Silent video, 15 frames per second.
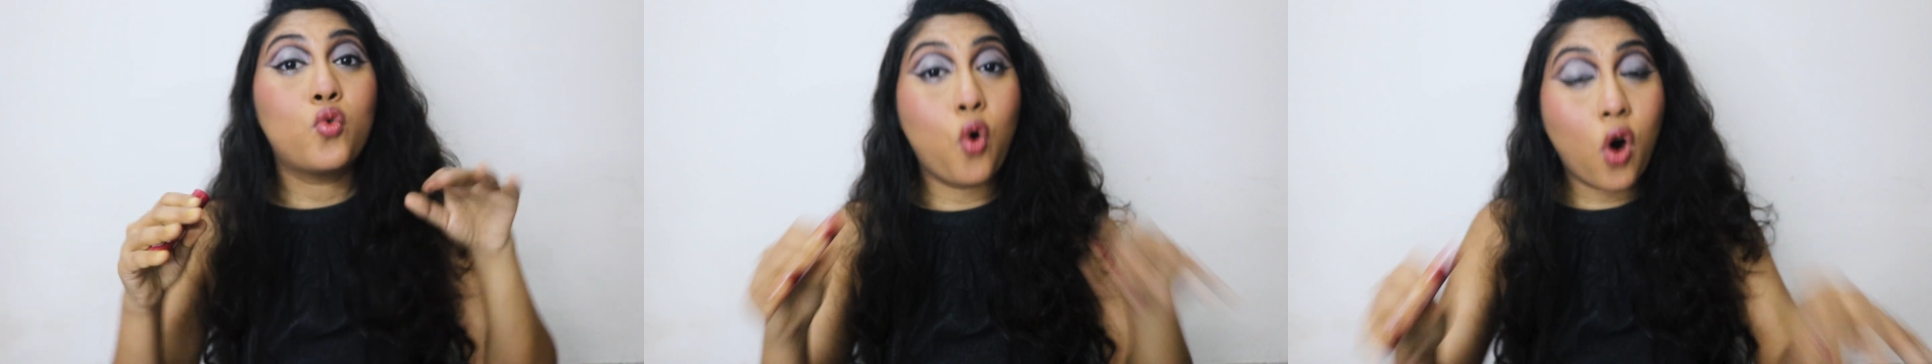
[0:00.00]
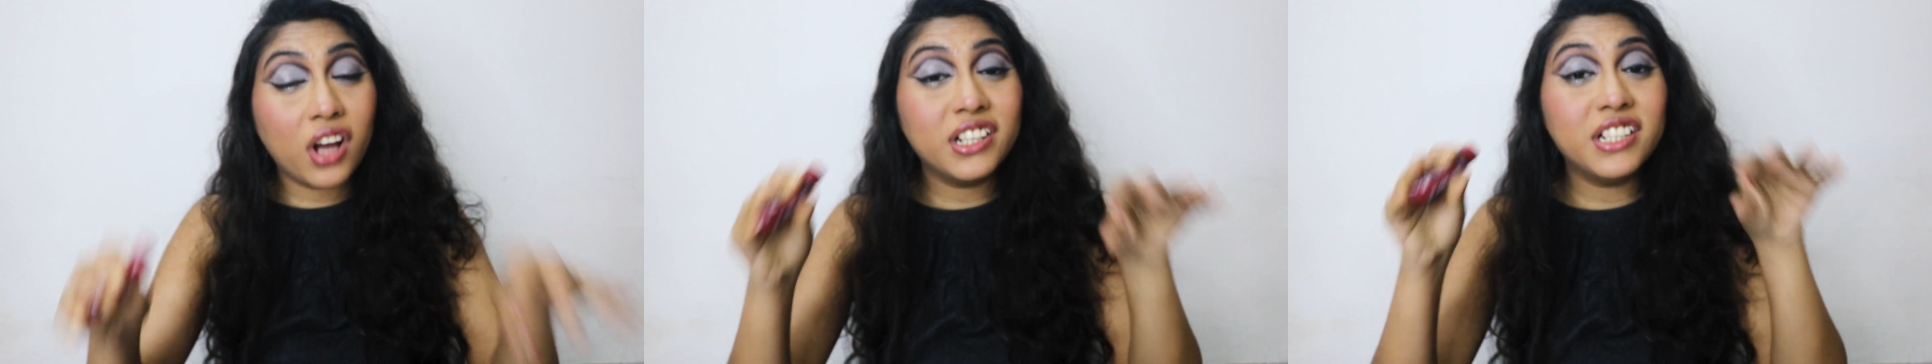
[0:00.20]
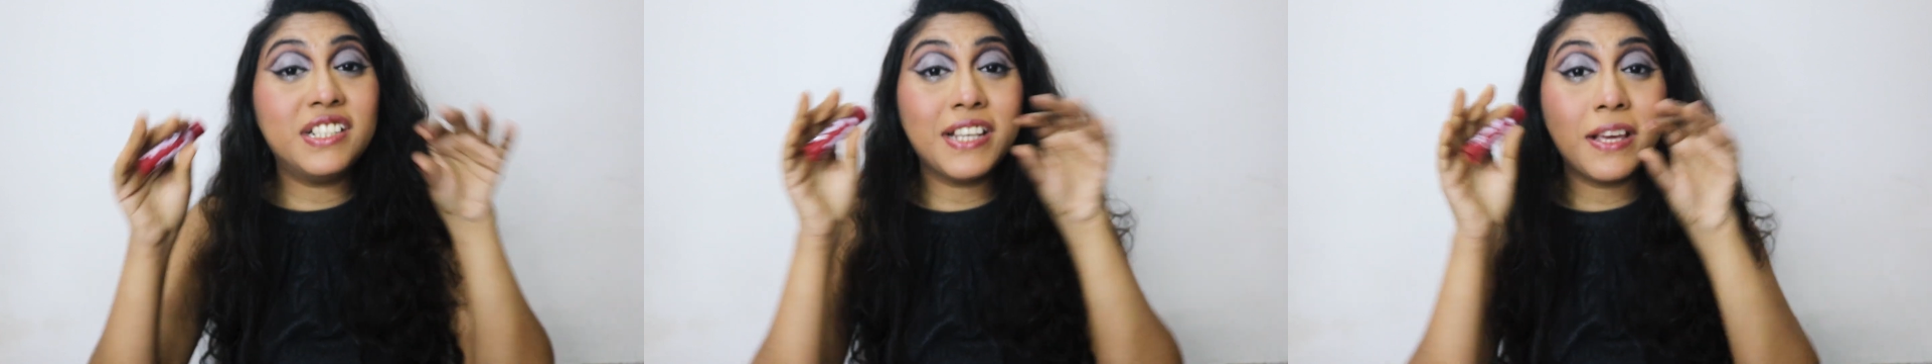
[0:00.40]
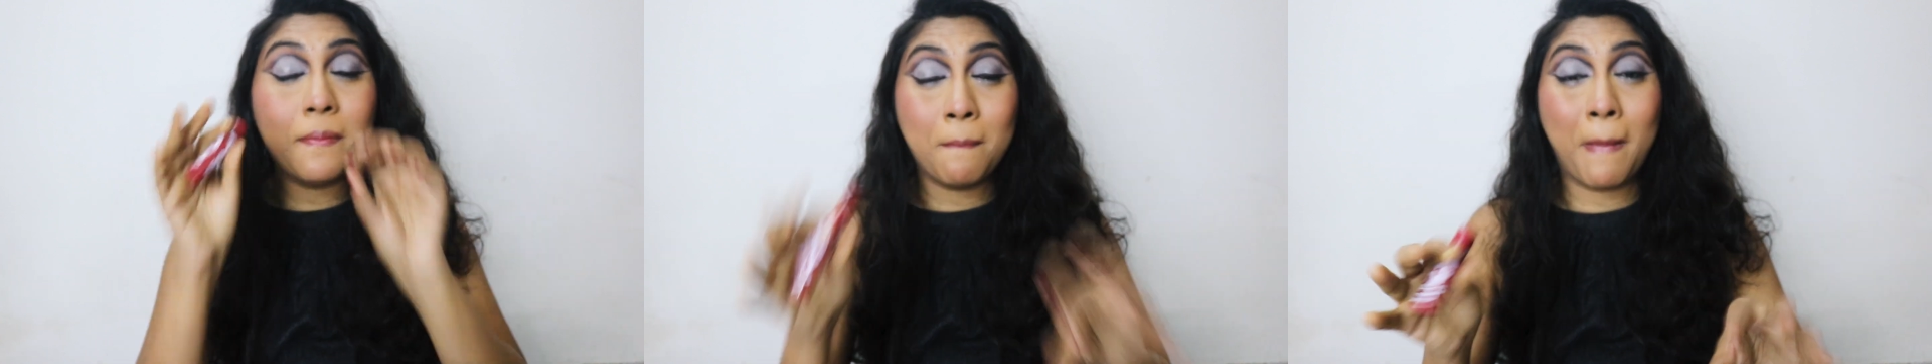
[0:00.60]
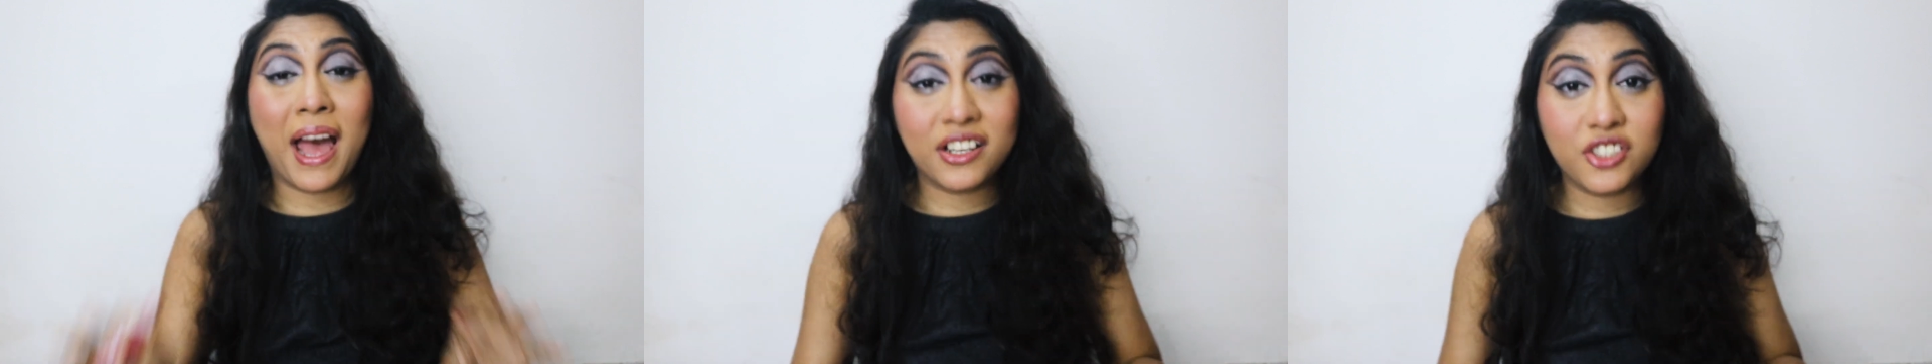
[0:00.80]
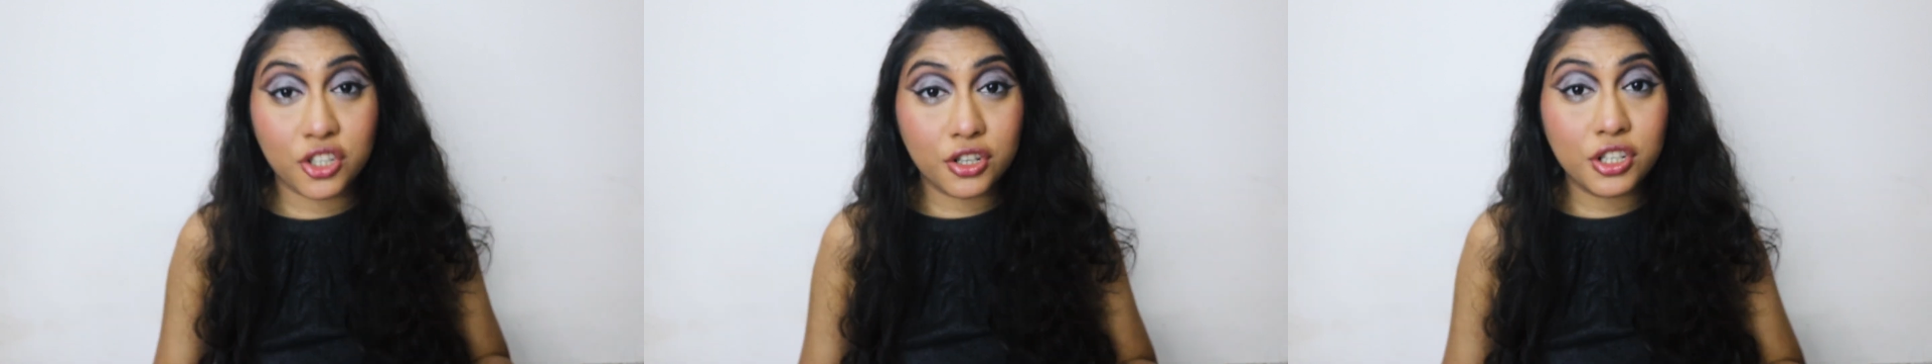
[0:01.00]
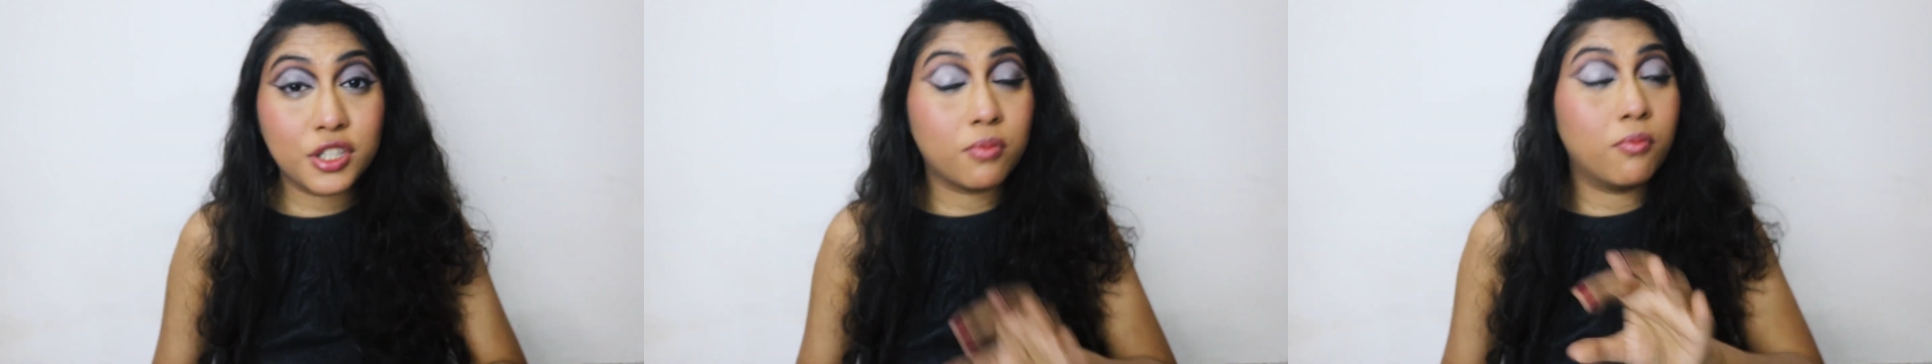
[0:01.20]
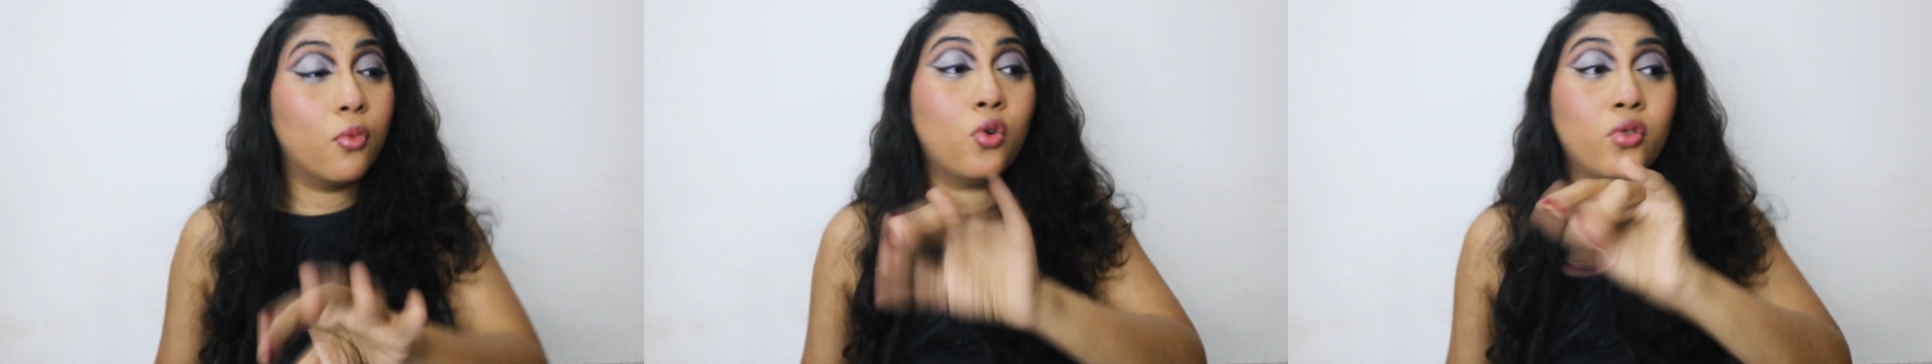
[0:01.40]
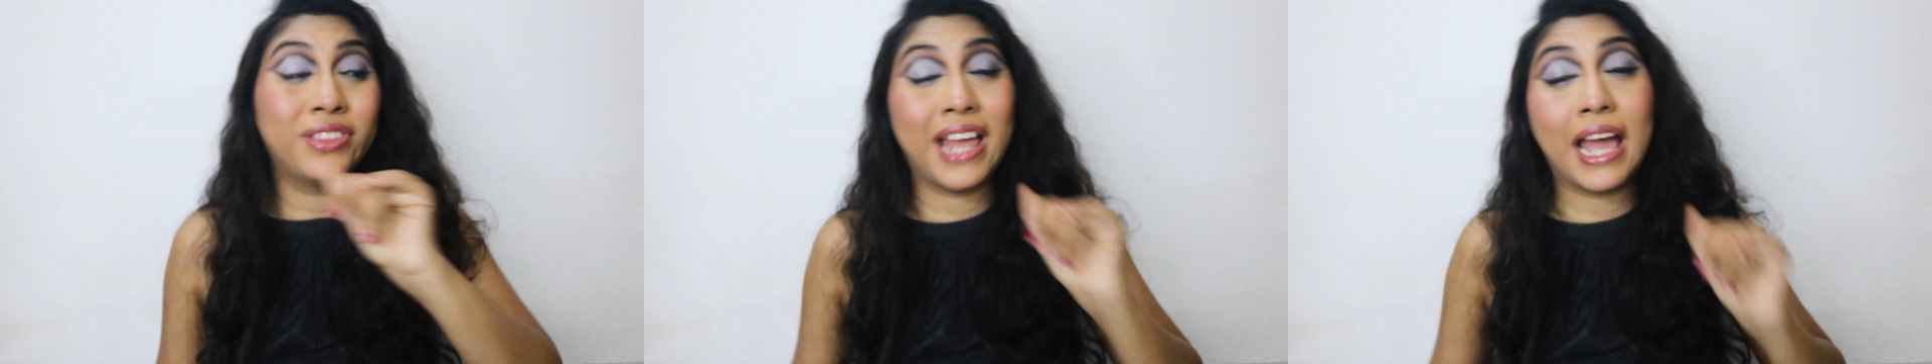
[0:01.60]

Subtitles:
quality matters more